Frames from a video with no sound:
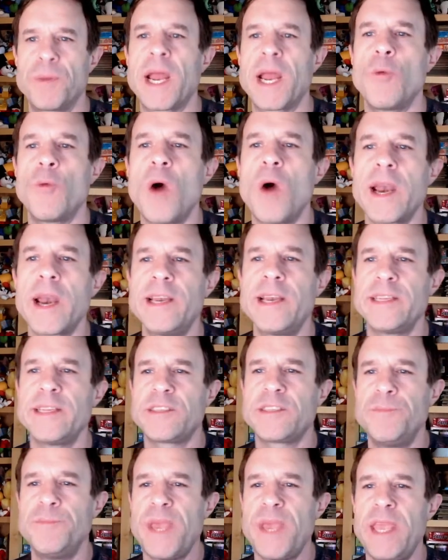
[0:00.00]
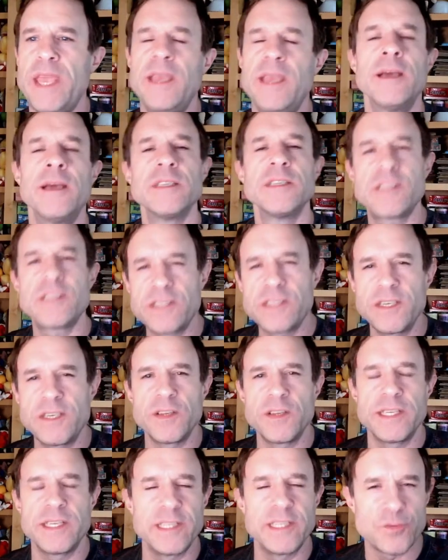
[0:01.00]
I wanted it to be
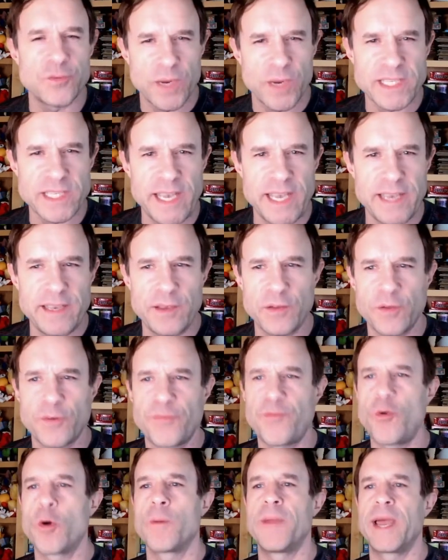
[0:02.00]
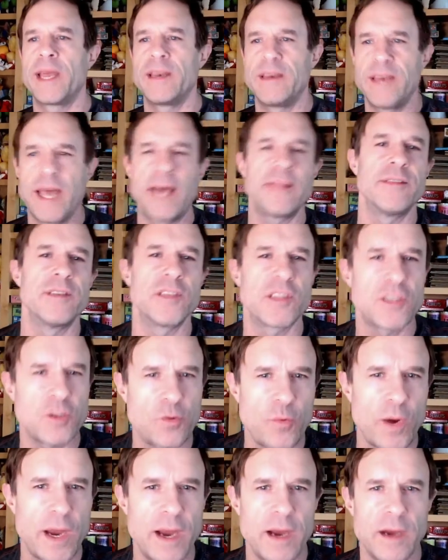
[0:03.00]
still in this rectangular format not in the
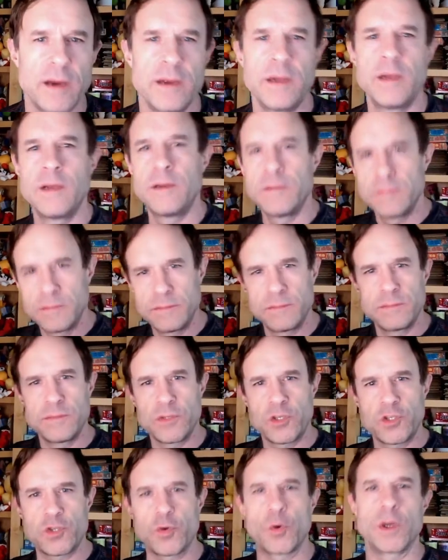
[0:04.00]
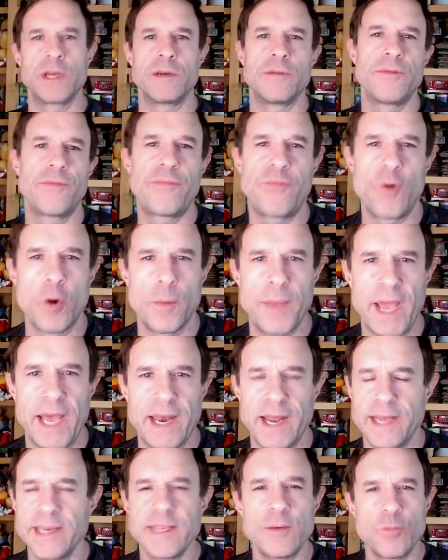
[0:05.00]
square short
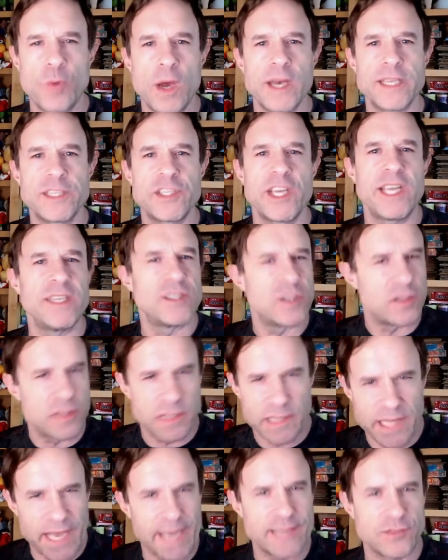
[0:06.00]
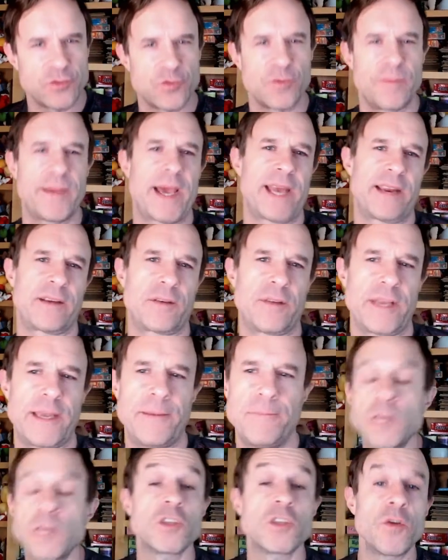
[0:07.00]
format. I didn't want to change it that
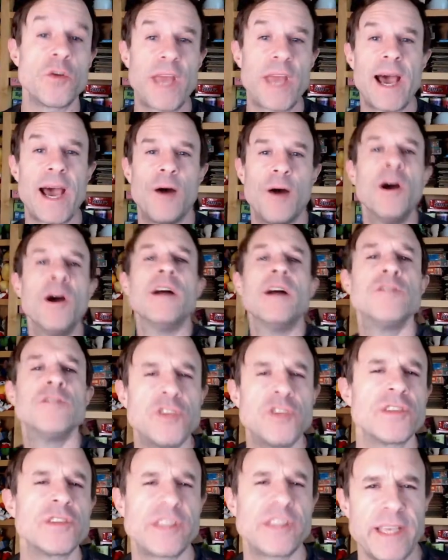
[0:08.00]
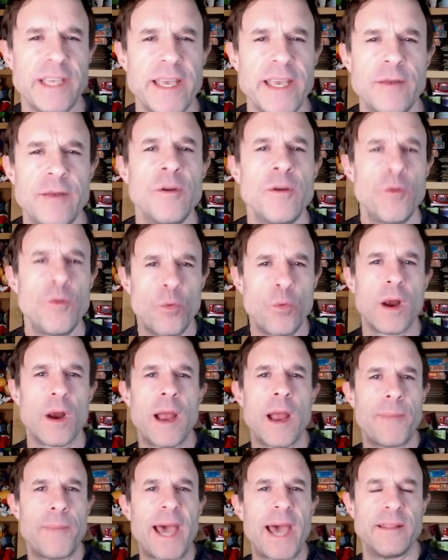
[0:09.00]
dramatically. So now, just to get where
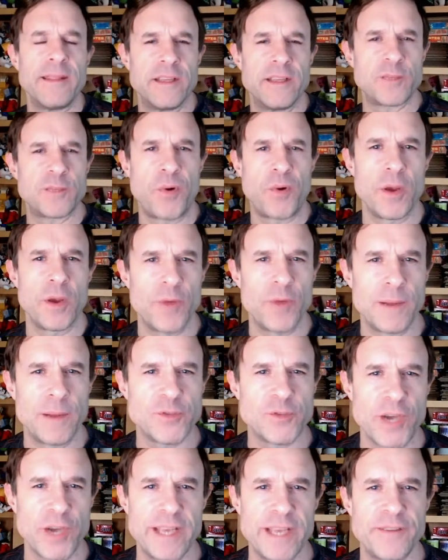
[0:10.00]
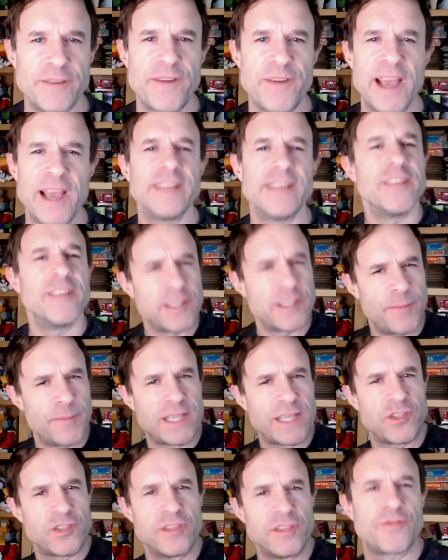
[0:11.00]
I'm at in this point when I'm trying to find the
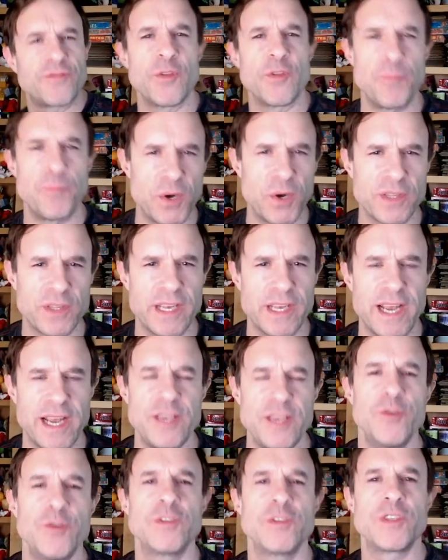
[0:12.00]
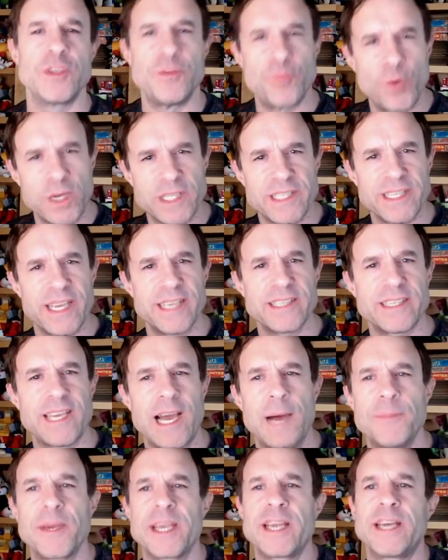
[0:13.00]
dimensions for the book that I use and what size
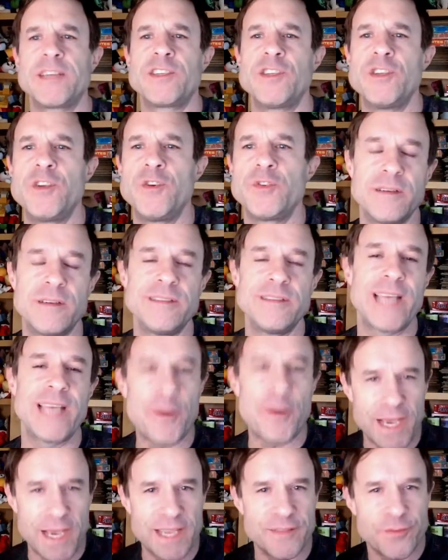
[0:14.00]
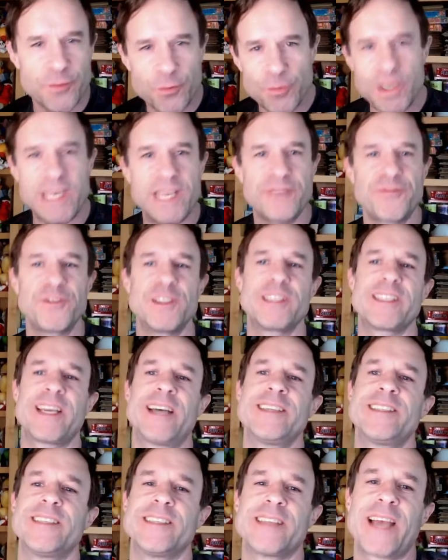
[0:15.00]
comic I should use, now I had three different
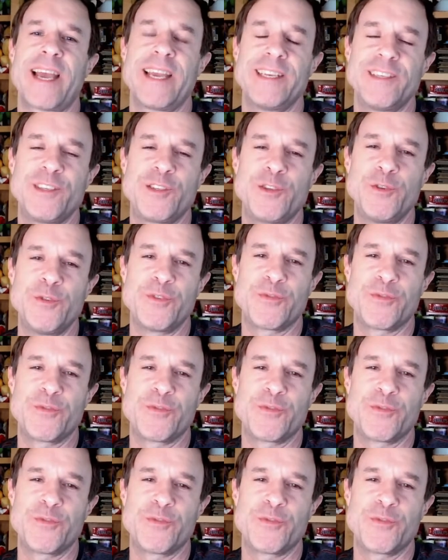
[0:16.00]
sizes I had to choose